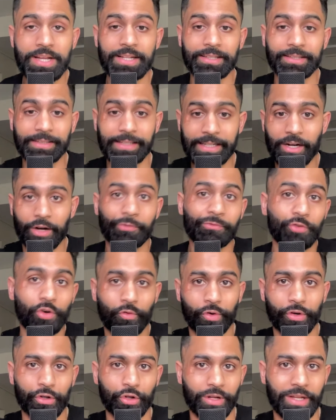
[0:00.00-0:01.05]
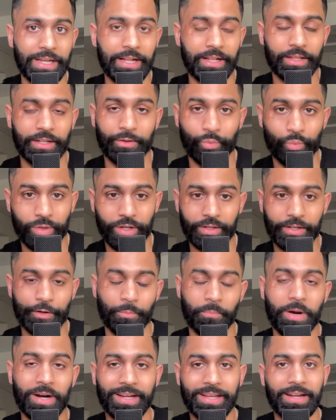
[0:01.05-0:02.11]
They are forward looking. They're, you know,
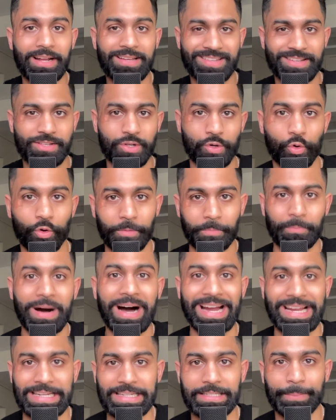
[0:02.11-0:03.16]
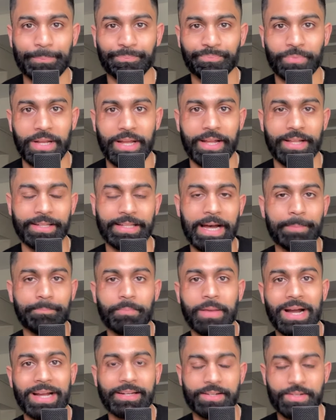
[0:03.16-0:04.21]
market has its own mind. And that
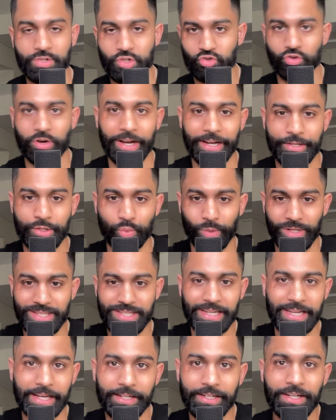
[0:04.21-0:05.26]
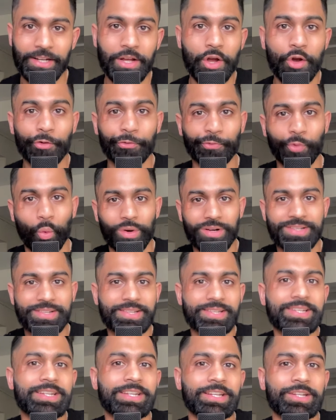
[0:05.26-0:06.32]
mind is trying to, once again,
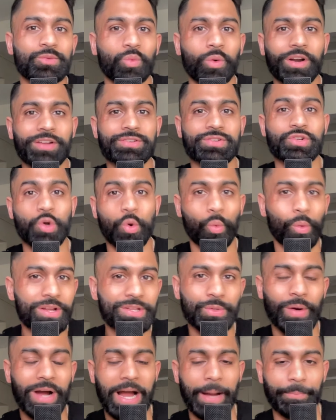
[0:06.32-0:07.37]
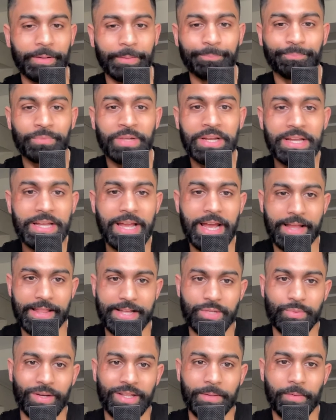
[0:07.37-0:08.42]
foresee what is going to happen. And
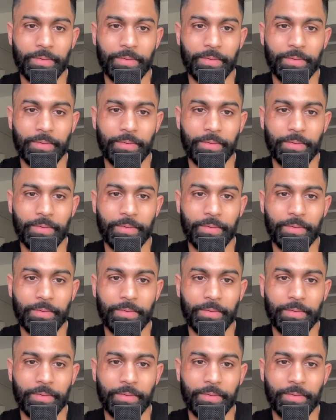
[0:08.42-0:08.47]
that's why the